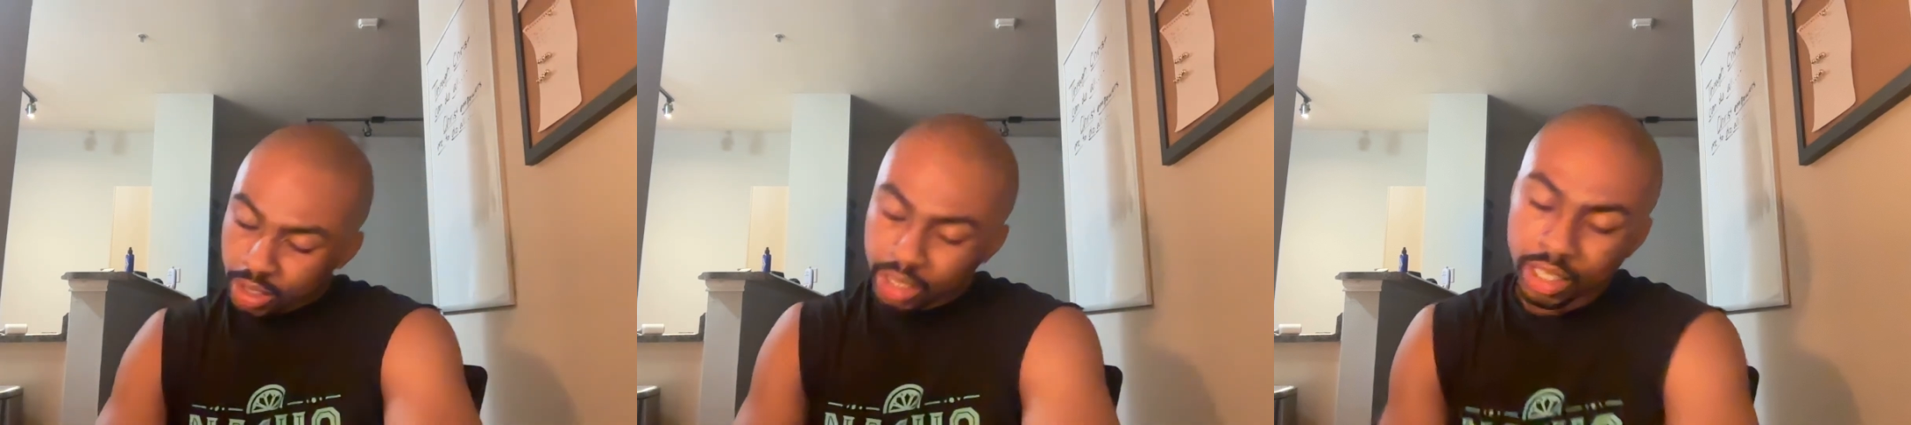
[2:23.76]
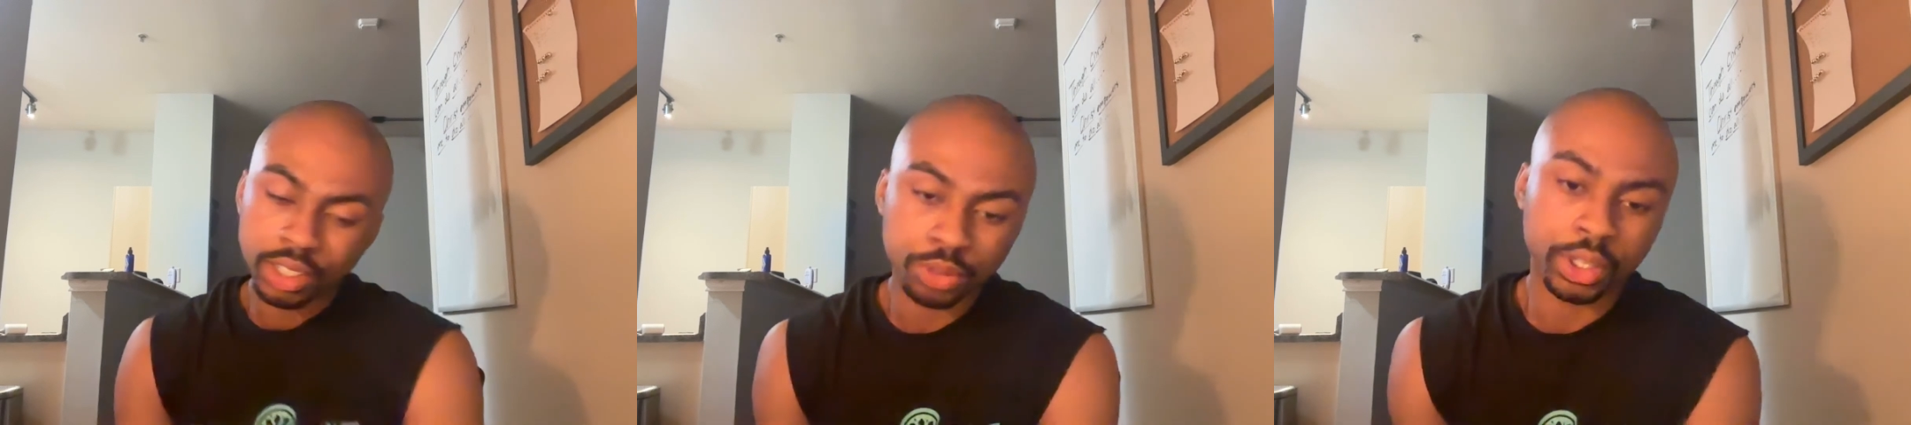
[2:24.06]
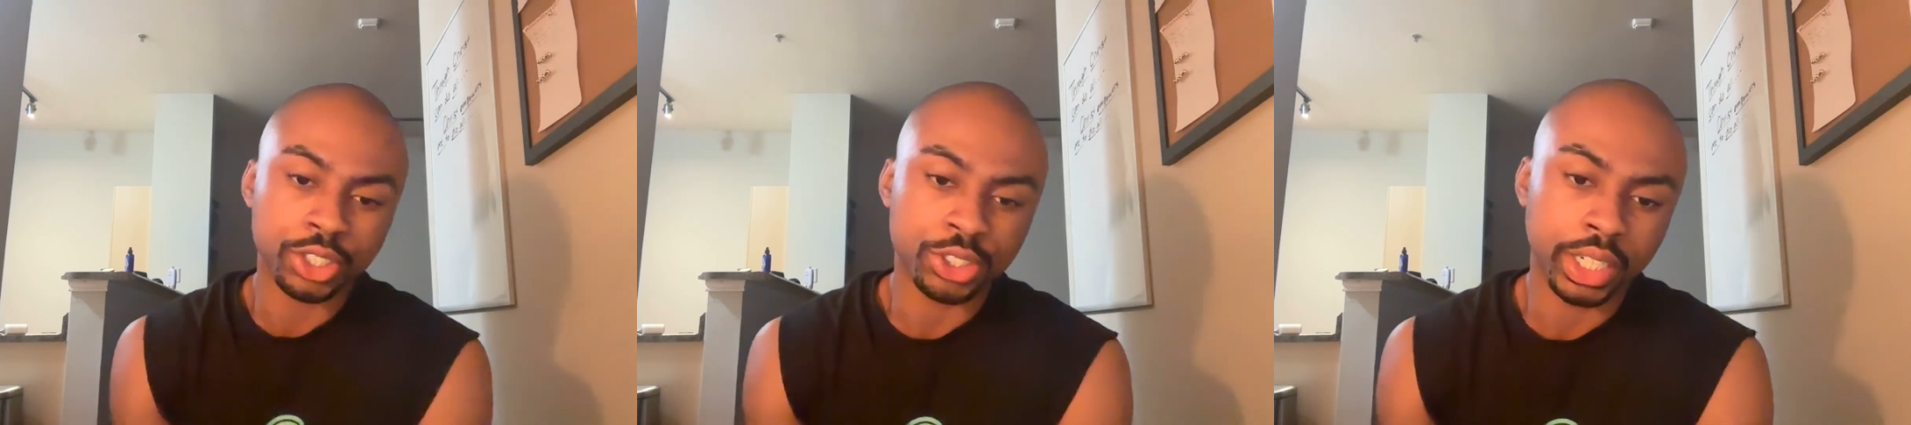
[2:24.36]
It is
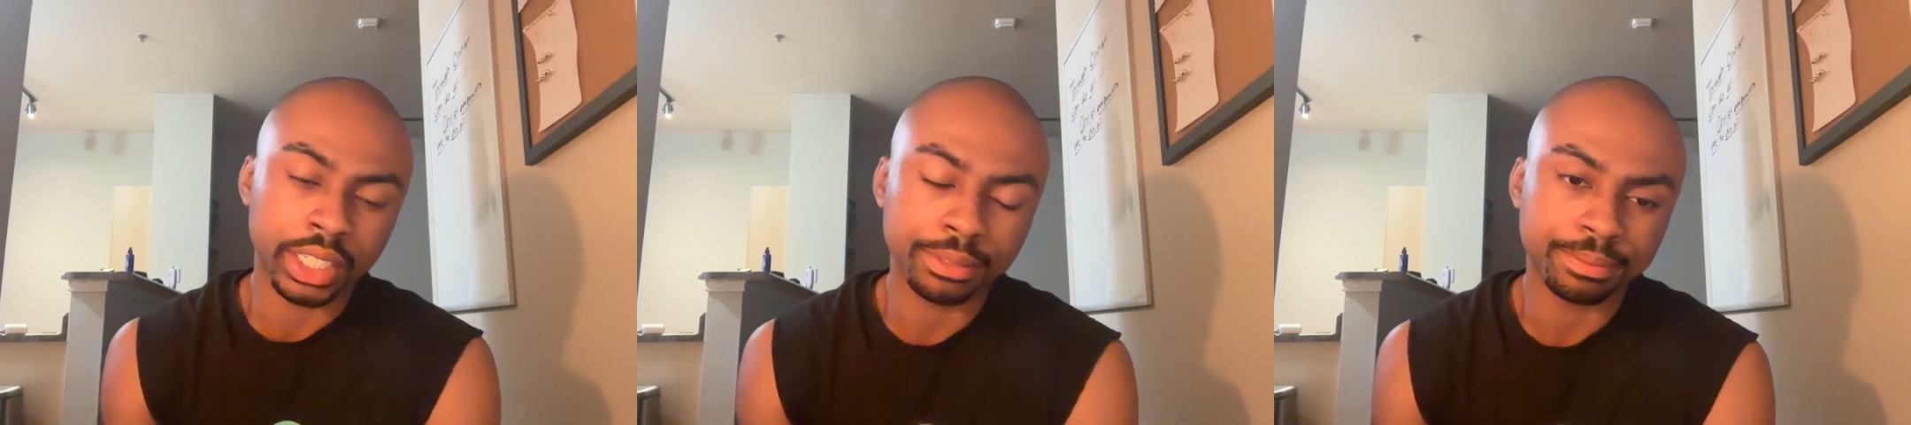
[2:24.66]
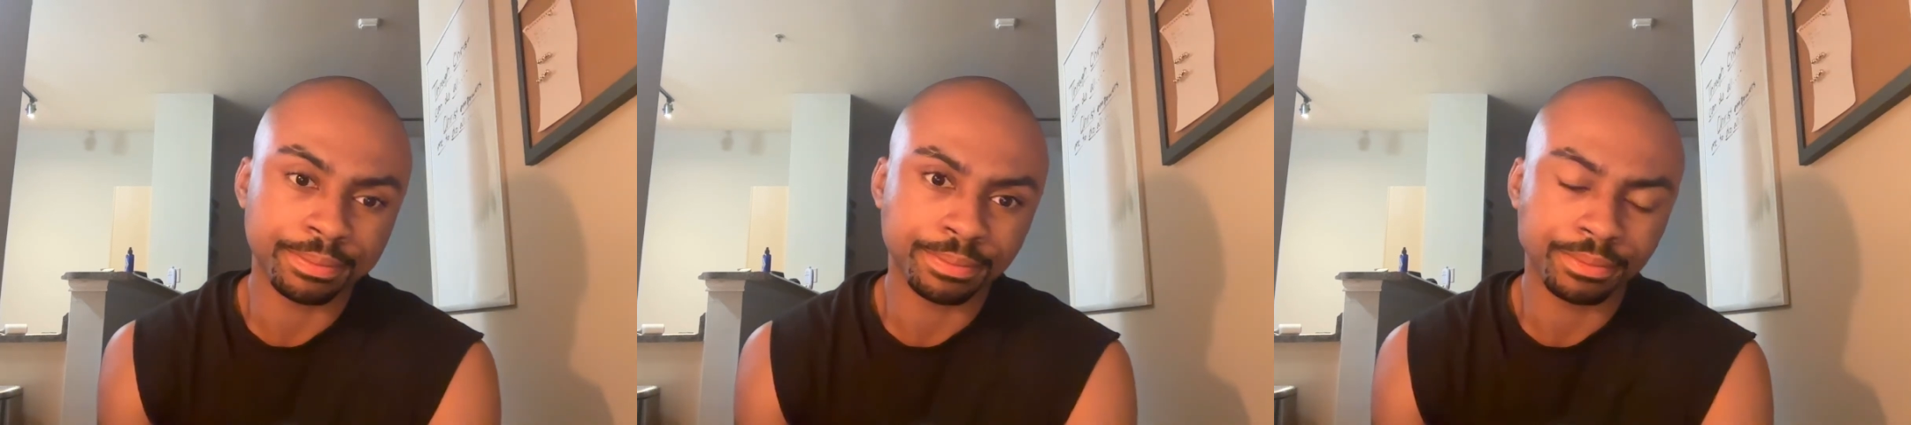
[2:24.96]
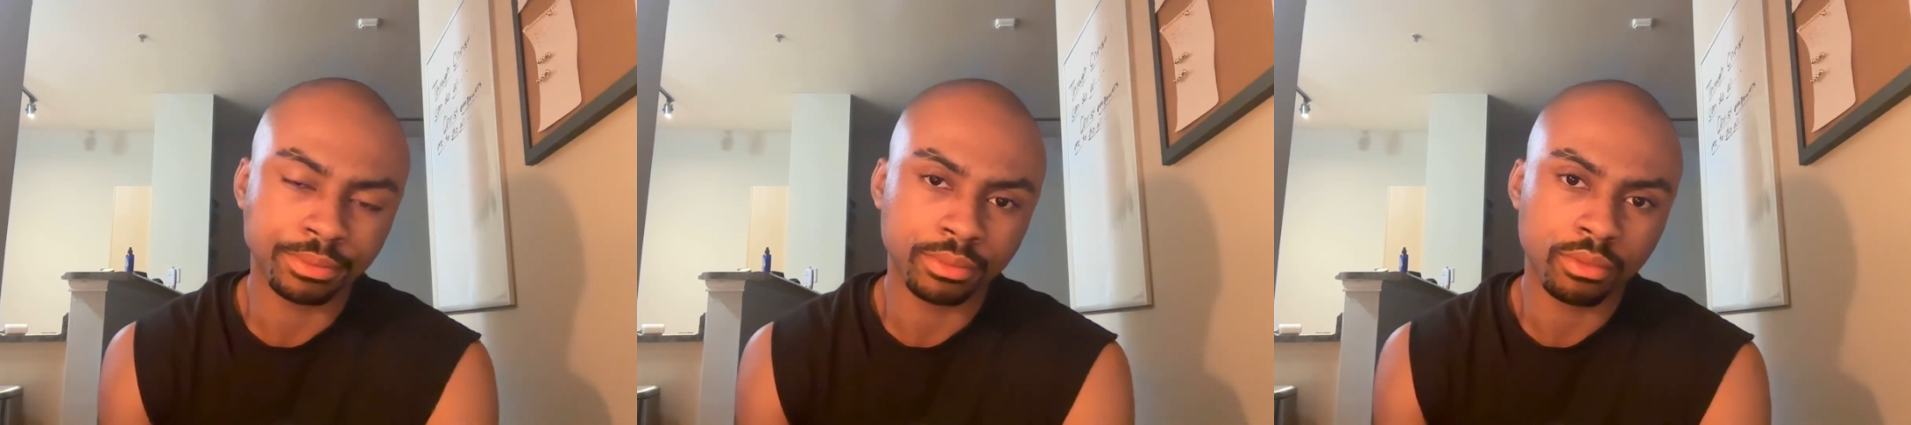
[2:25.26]
frustrating.
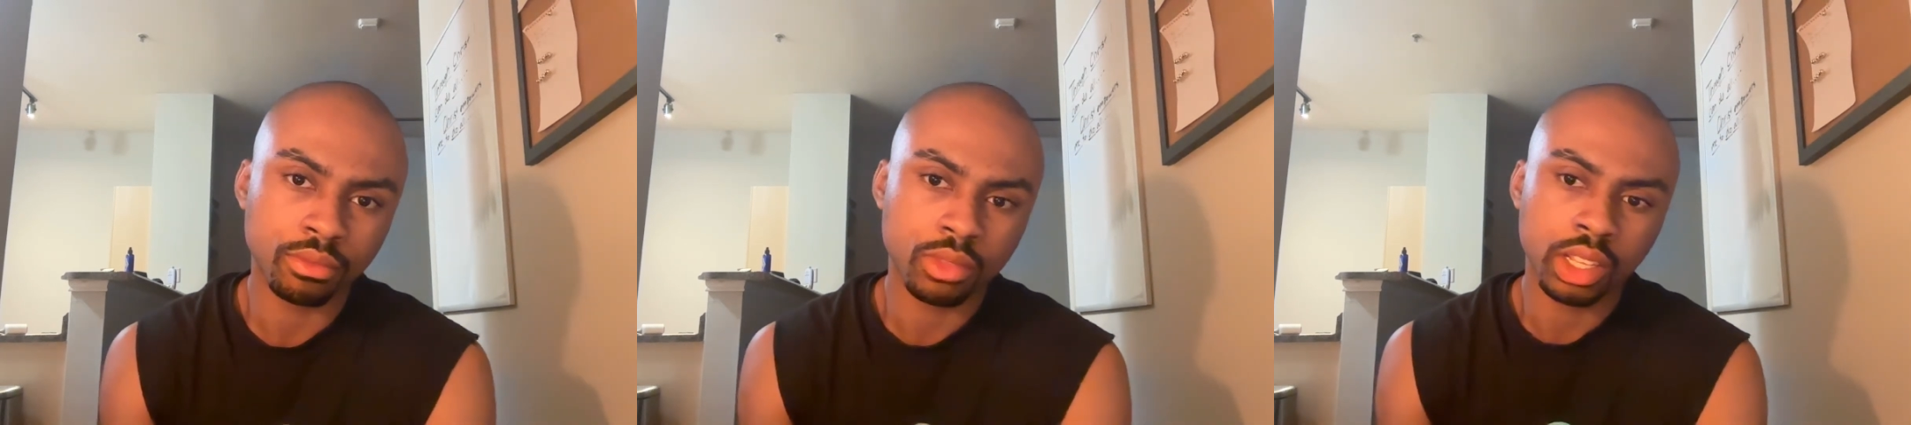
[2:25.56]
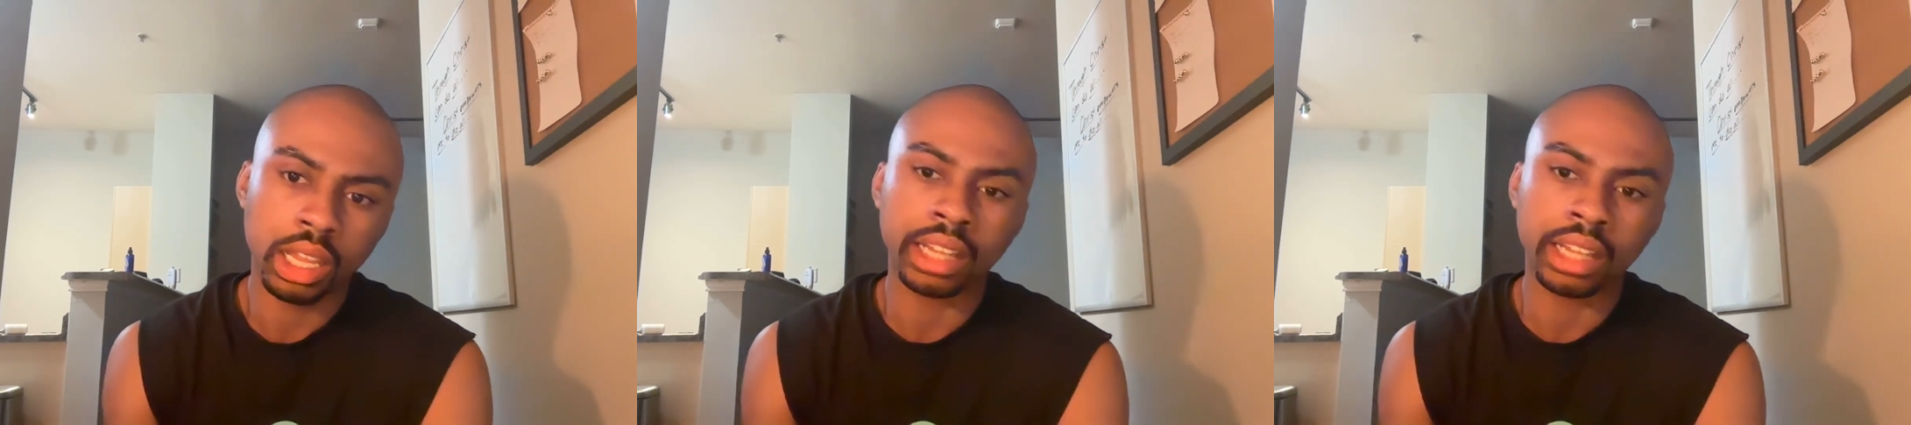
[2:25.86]
I